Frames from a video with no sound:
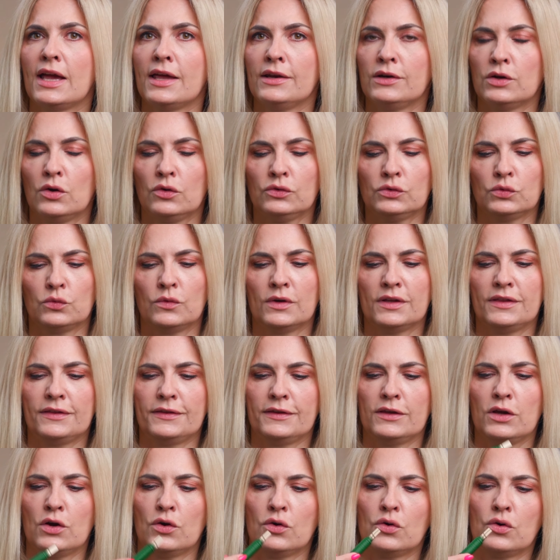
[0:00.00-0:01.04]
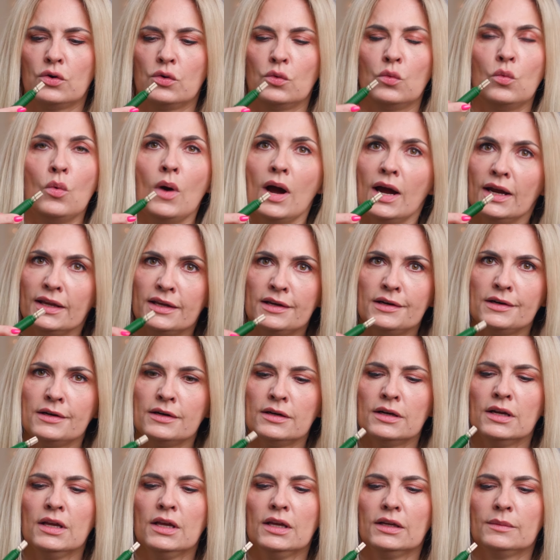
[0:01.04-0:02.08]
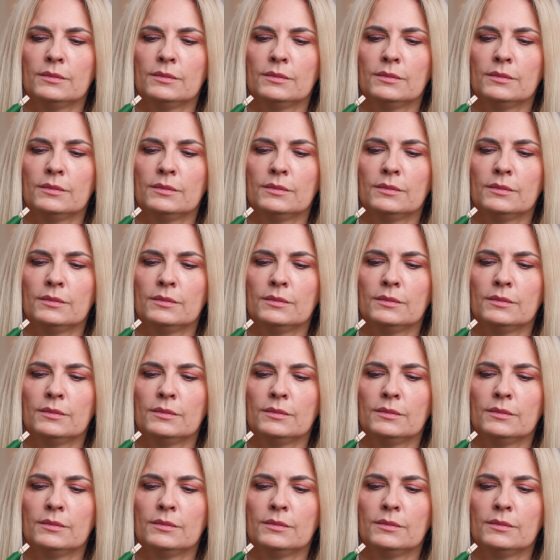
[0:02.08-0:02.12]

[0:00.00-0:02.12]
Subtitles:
a knot with your wire.